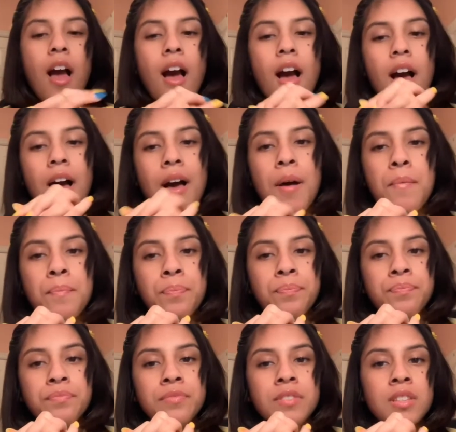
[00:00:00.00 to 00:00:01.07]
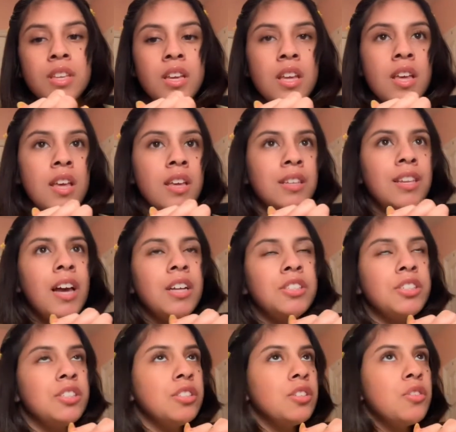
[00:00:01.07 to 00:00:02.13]
Um yeah,
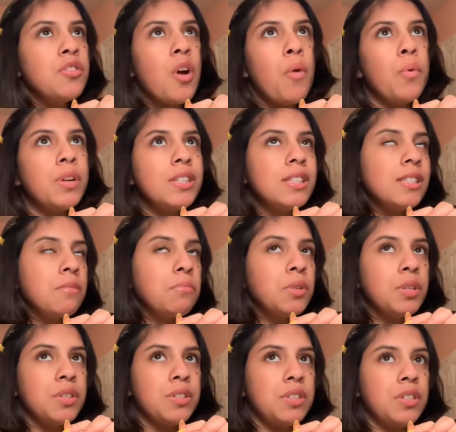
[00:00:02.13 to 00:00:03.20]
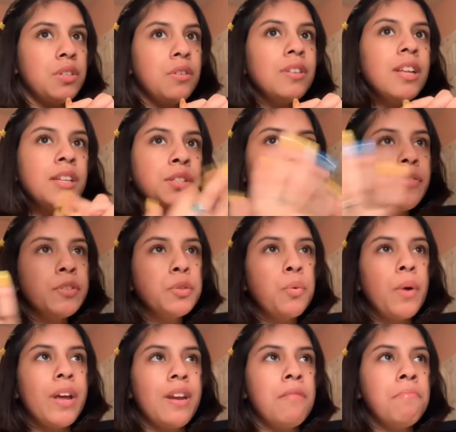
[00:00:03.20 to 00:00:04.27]
just no one's similar to you unless you have a
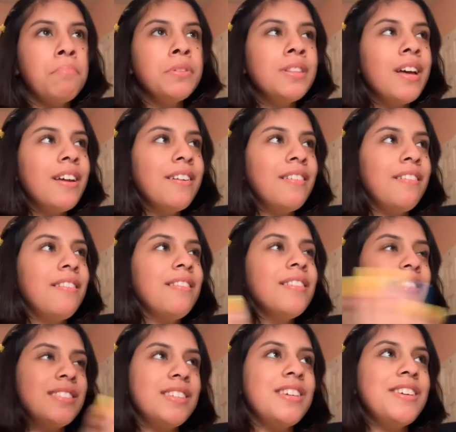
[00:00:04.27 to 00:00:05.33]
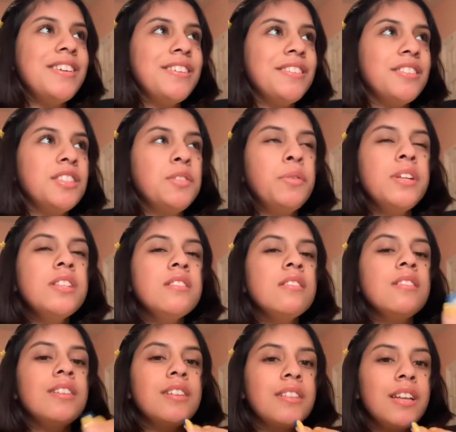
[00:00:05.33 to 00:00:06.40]
twin. But then see twins
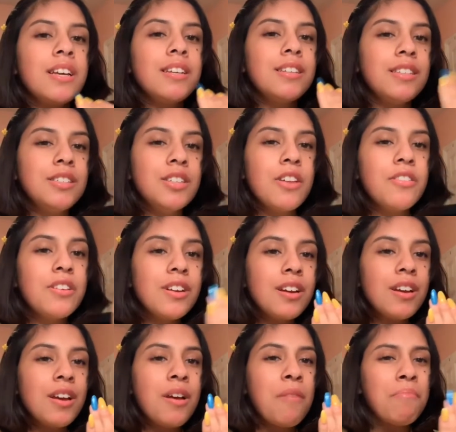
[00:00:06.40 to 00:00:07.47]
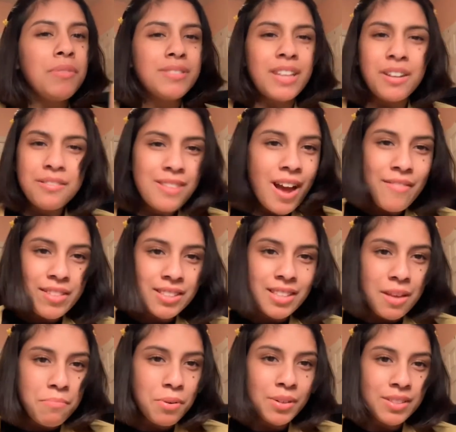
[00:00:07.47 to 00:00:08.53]
look like each other, but they don't have the
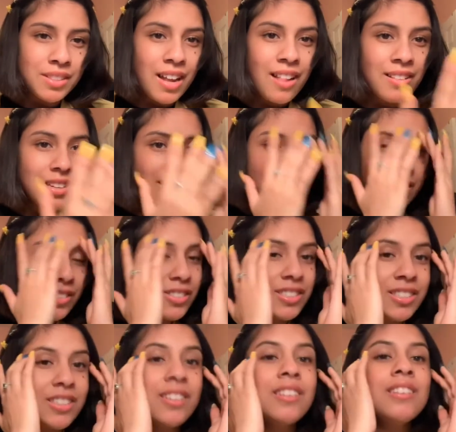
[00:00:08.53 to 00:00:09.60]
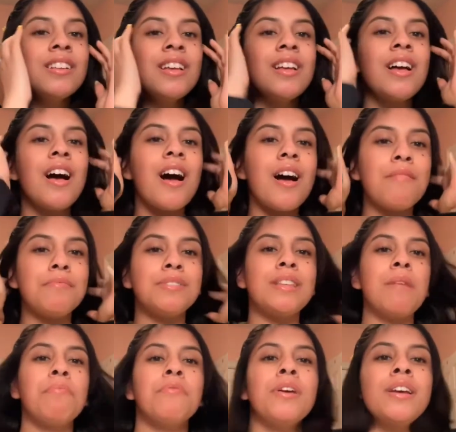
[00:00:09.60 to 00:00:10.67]
same personalities. They're still um,
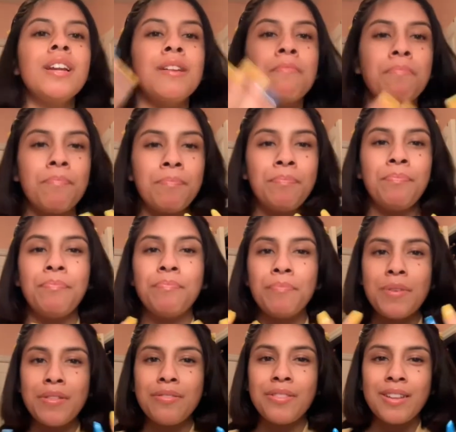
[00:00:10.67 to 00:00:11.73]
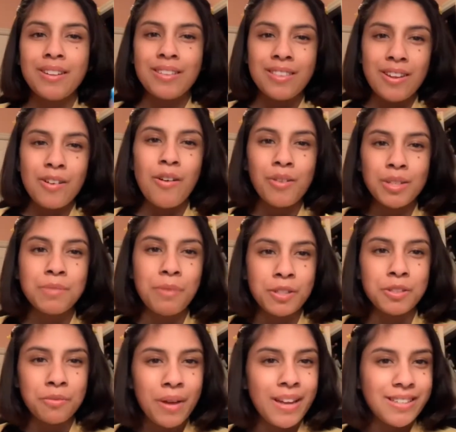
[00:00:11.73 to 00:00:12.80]
separated in, in their own
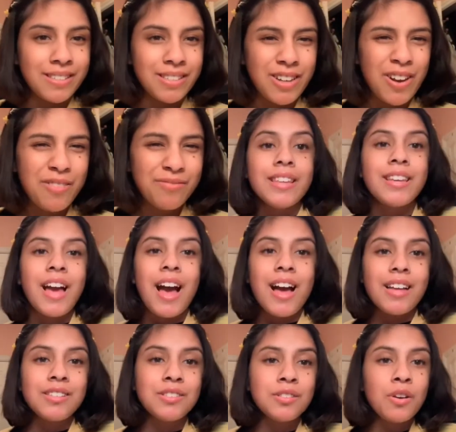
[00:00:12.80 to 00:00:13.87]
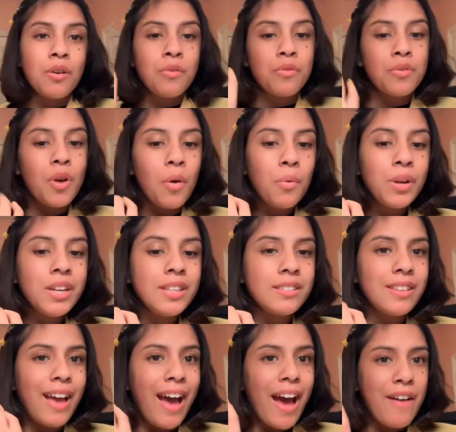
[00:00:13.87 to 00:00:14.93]
special ways, you know? Yeah, so no one
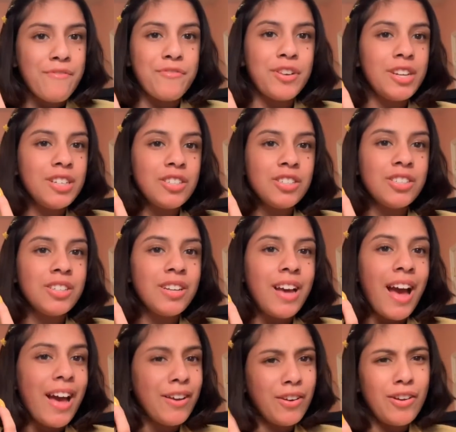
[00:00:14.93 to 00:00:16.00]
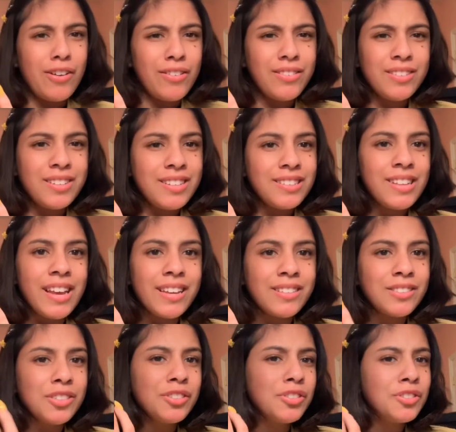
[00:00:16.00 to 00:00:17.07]
is average at all.
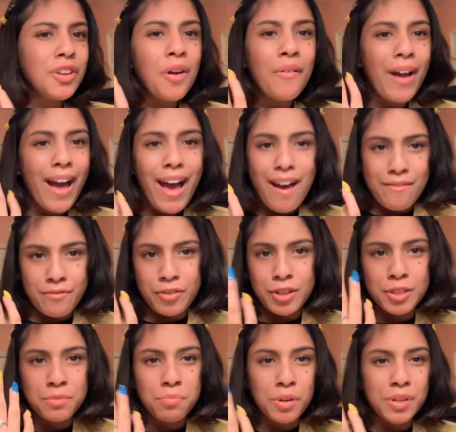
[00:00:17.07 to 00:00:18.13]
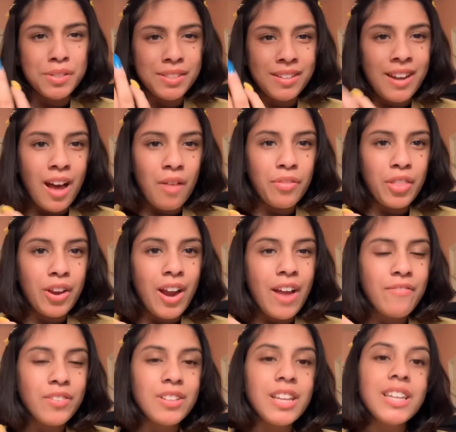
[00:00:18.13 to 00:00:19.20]
Like, there's no average person out there. I
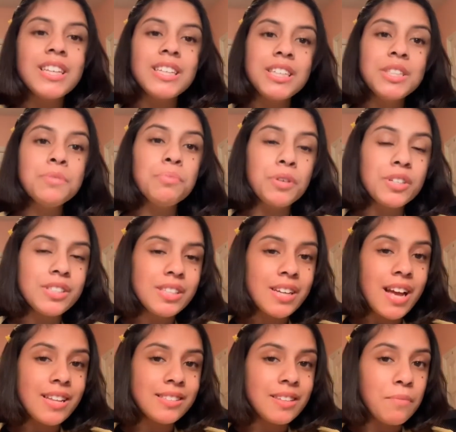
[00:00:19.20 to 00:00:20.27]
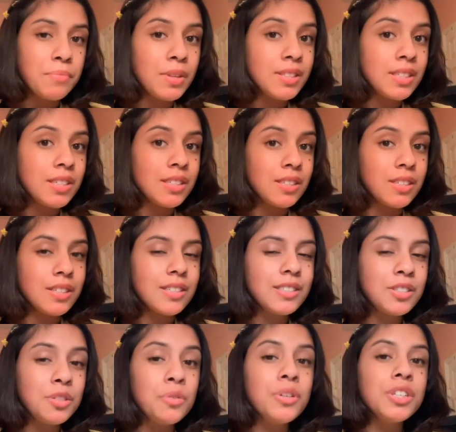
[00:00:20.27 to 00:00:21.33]
feel like each person has something to, co-
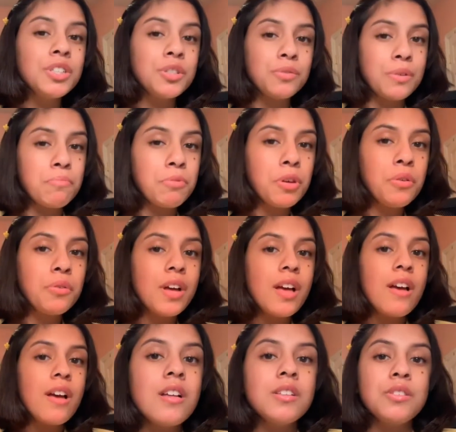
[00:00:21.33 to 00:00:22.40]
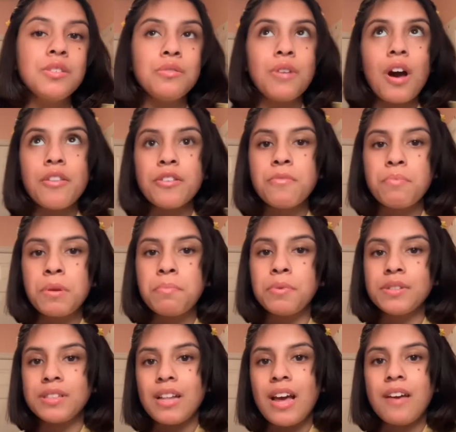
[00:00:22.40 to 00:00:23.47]
to contribute to other
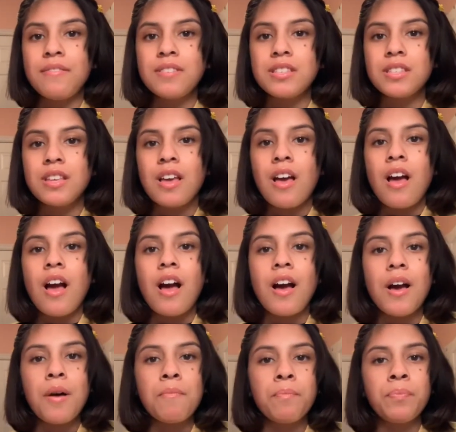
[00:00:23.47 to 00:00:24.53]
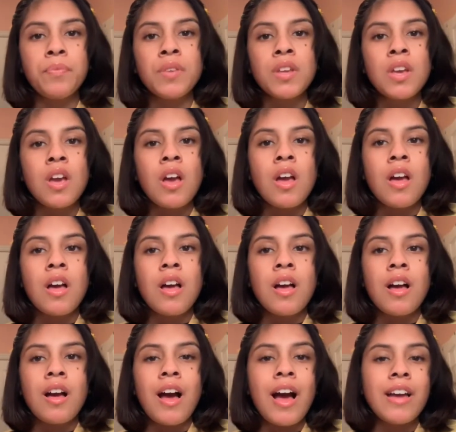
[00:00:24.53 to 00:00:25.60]
people's lives. Um,
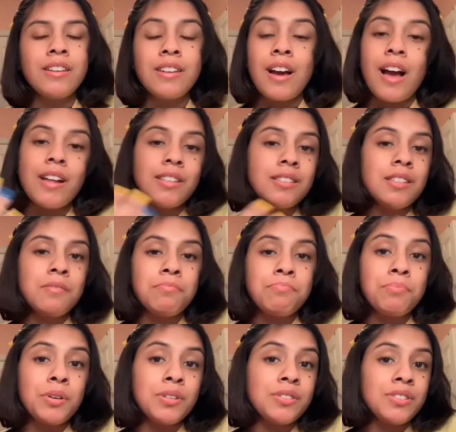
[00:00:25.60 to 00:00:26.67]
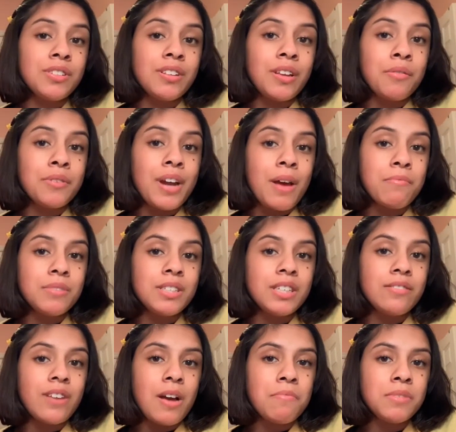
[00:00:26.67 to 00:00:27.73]
I, that's personally what I
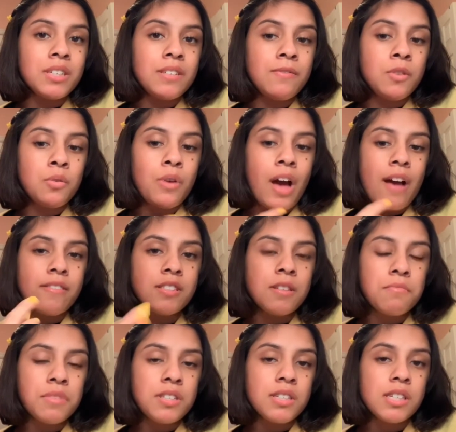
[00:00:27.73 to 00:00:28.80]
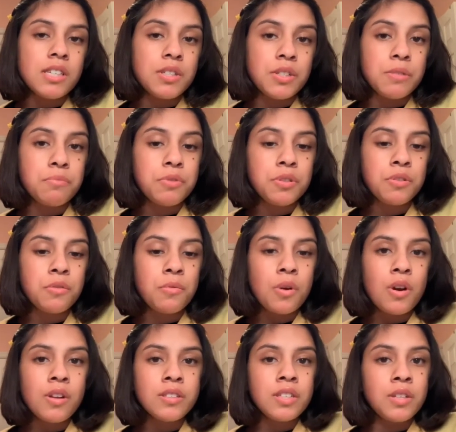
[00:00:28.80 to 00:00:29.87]
believe. I believe you have something to contribute to the
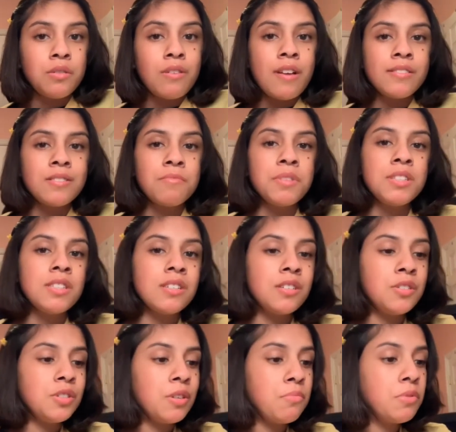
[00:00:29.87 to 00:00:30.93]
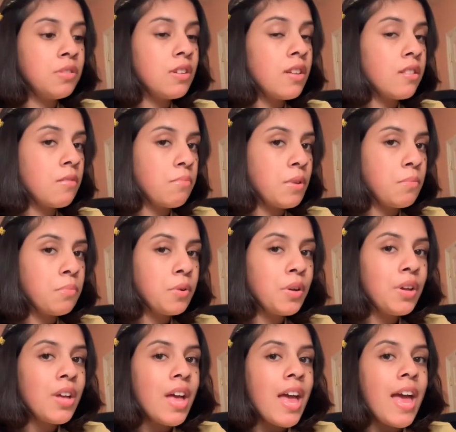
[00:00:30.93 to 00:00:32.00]
world and you have something to contribute to other
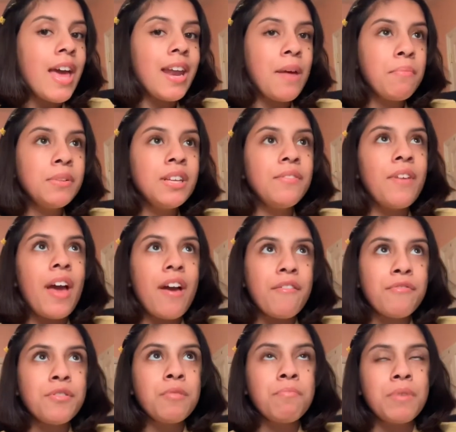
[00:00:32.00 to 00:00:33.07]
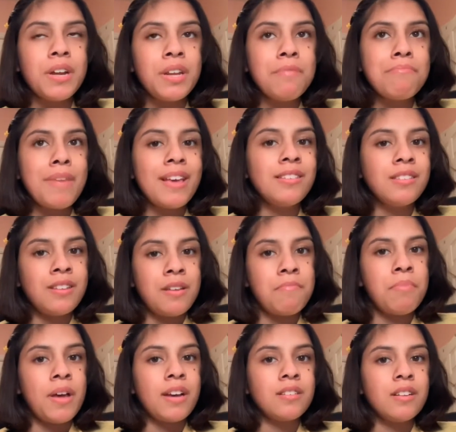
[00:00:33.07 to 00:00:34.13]
people. And I believe everybody makes an
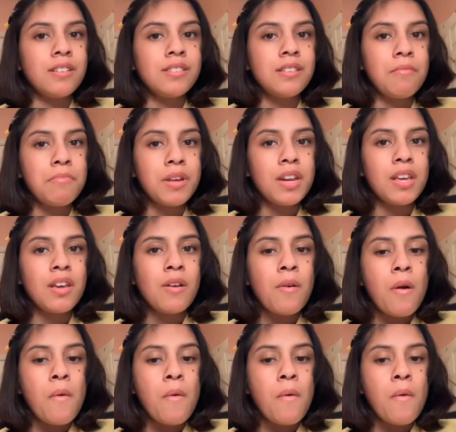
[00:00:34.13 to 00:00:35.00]
impact on somebody